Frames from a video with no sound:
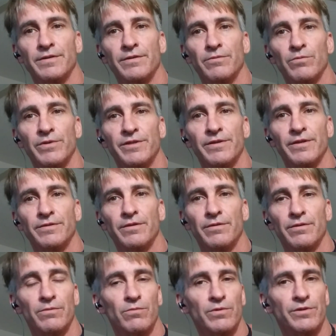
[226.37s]

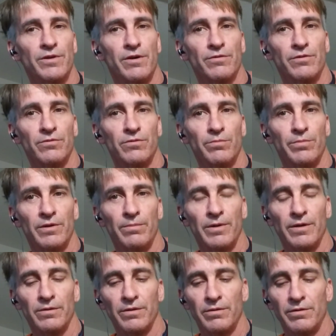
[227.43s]
we talked a little bit
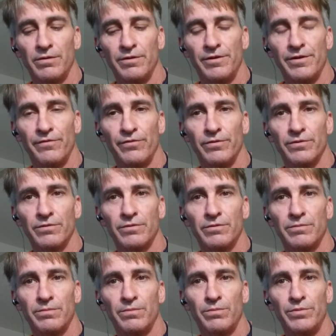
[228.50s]
about the difference
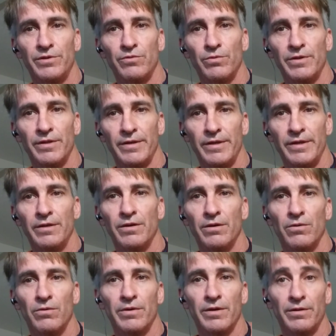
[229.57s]
between the
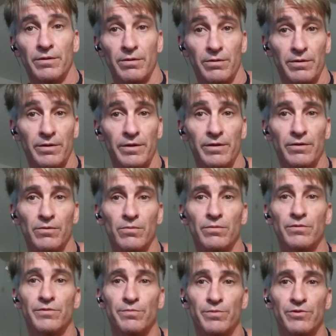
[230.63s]
ego and the
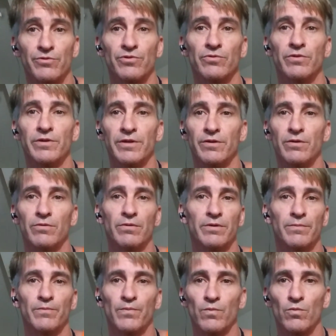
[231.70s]
spiritual ego, that
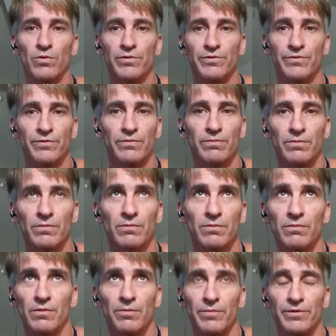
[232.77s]
words,
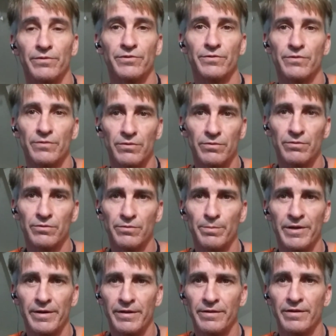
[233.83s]
I mean, there's
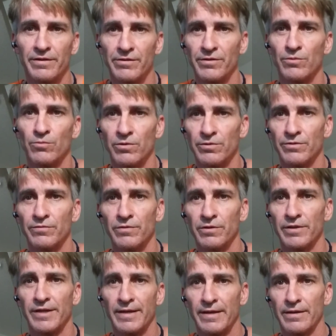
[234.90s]
many things that words really
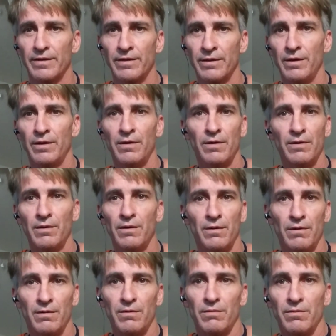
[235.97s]
can't
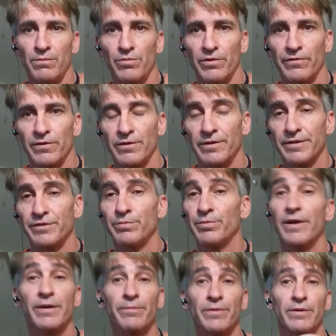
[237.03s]
perfectly
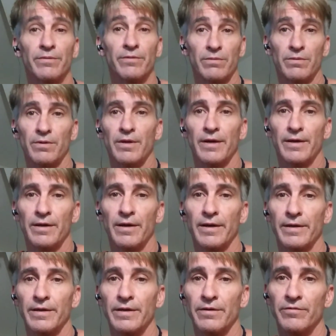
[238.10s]
explain, but I
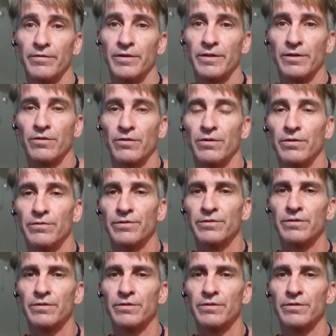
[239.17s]
can get really close.